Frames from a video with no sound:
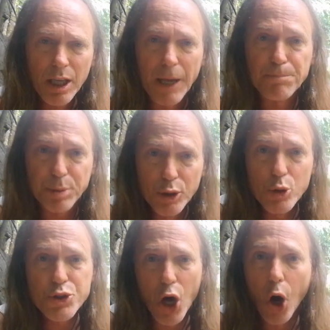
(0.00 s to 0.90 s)
And
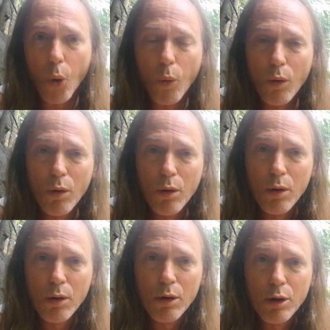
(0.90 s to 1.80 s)
Pluto,
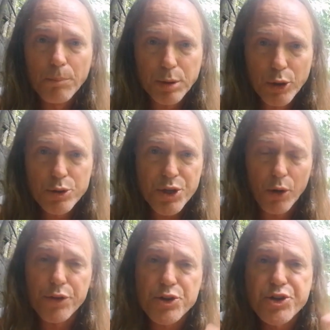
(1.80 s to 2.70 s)

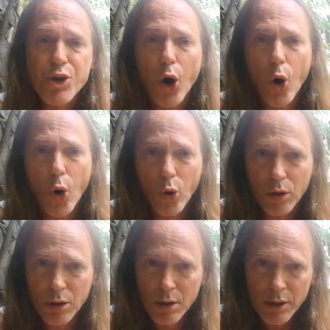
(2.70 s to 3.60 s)
Pluto, the soul
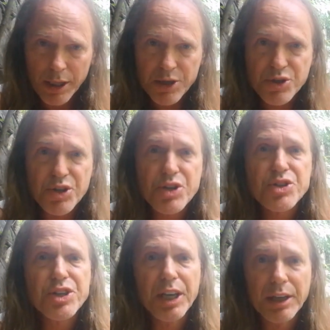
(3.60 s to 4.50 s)

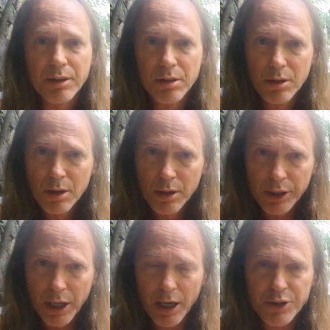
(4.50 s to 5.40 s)
existing,
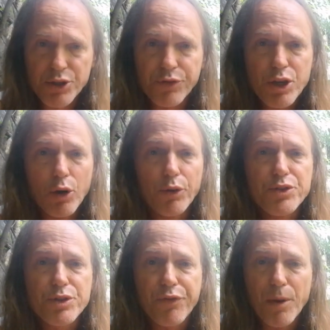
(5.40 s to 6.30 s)
yeah, you know,
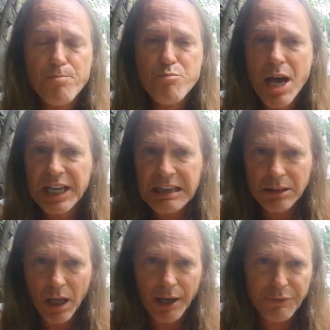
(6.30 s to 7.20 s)
from many
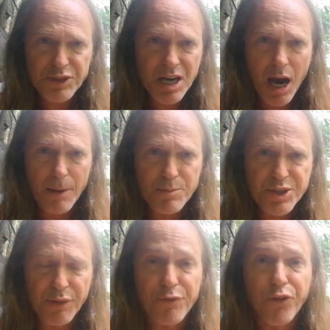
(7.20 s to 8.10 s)

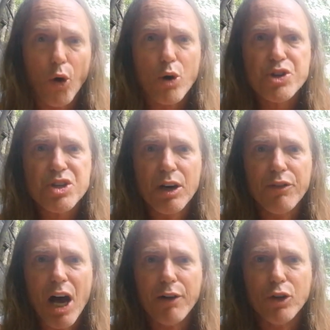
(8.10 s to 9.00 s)
lifetimes, the force
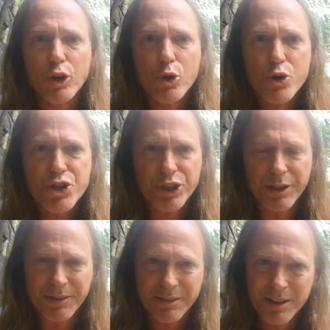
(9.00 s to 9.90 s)
of
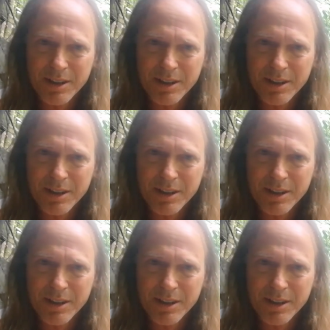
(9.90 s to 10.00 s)
evolution,